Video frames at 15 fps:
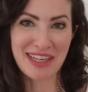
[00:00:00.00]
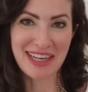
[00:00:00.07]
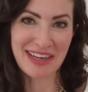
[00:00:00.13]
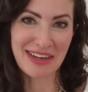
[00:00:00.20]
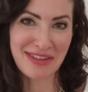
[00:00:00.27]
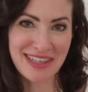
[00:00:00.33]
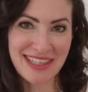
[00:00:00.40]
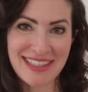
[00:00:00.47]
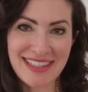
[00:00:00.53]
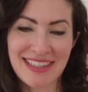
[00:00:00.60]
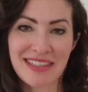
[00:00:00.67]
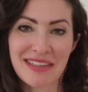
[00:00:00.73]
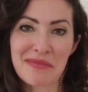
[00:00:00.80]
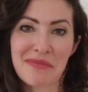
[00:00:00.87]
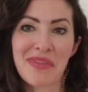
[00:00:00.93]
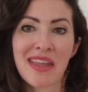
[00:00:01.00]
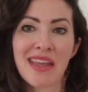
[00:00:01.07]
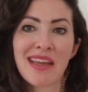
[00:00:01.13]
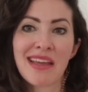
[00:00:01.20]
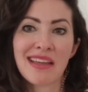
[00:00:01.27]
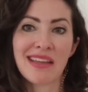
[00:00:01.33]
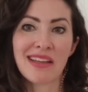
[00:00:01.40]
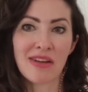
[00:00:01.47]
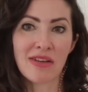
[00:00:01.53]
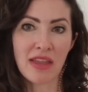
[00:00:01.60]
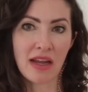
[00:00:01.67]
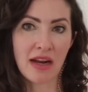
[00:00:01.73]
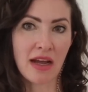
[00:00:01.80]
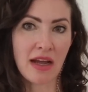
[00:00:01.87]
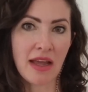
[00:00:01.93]
and criticism,
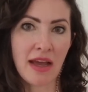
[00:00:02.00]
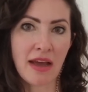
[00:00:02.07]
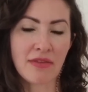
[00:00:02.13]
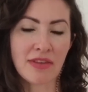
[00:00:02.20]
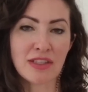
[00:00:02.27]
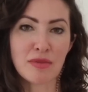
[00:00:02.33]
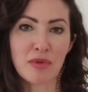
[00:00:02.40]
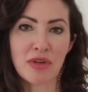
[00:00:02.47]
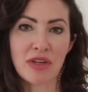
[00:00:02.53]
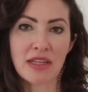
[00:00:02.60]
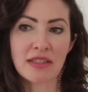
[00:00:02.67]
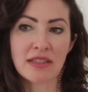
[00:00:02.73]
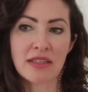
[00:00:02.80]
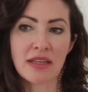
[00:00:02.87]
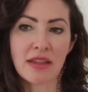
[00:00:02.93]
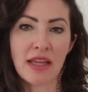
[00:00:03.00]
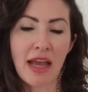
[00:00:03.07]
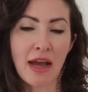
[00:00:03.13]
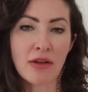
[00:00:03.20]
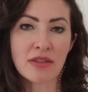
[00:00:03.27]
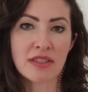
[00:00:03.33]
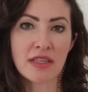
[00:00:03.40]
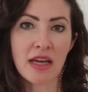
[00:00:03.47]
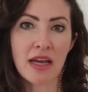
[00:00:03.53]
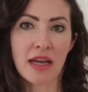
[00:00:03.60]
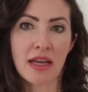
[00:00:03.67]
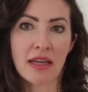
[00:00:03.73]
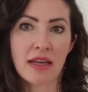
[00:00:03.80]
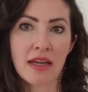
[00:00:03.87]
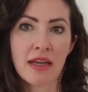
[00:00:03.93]
that I have experienced on the
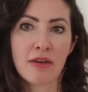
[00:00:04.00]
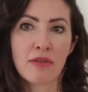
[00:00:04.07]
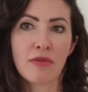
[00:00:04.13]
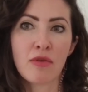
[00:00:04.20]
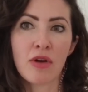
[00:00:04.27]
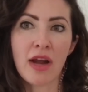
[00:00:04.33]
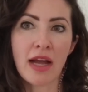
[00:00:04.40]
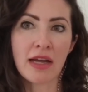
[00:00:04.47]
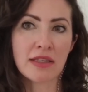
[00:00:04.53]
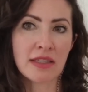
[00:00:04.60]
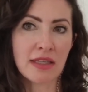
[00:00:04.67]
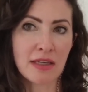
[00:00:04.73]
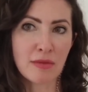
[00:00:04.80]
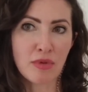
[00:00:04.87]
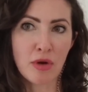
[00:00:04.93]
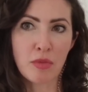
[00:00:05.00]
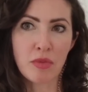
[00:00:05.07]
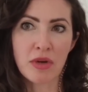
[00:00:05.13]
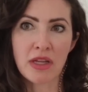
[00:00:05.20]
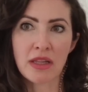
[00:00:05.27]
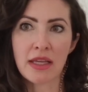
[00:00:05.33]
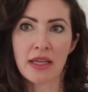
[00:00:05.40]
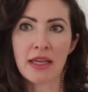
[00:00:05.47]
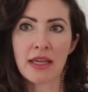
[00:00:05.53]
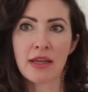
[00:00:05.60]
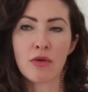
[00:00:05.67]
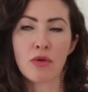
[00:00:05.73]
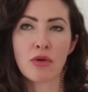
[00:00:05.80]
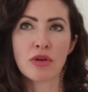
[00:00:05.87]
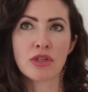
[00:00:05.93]
outside for acting inappropriately
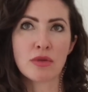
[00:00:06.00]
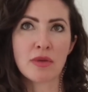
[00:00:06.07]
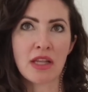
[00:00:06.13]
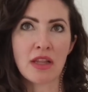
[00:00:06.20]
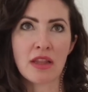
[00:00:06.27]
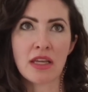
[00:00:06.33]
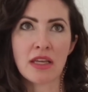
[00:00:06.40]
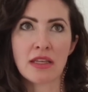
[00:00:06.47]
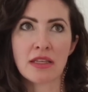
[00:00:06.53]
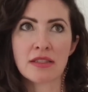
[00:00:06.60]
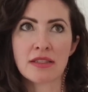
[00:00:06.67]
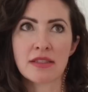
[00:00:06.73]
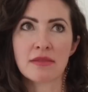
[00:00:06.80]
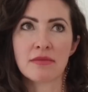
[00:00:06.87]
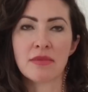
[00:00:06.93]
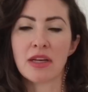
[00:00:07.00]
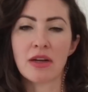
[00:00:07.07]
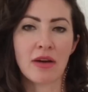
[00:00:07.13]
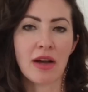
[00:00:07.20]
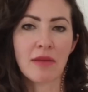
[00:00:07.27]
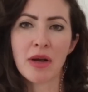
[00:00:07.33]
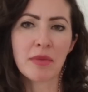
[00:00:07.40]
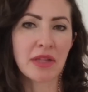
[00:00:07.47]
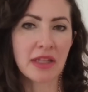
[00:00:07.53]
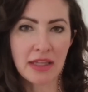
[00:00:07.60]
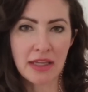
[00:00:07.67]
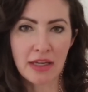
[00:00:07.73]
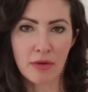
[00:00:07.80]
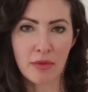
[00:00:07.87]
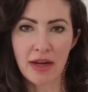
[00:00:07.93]
or doing things,
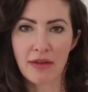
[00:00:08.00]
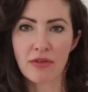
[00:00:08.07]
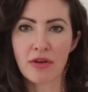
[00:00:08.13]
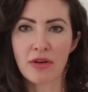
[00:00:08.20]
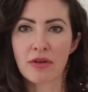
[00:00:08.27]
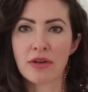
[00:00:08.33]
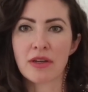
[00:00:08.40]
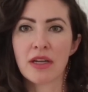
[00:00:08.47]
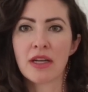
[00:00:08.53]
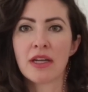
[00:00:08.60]
publicly or whatever, or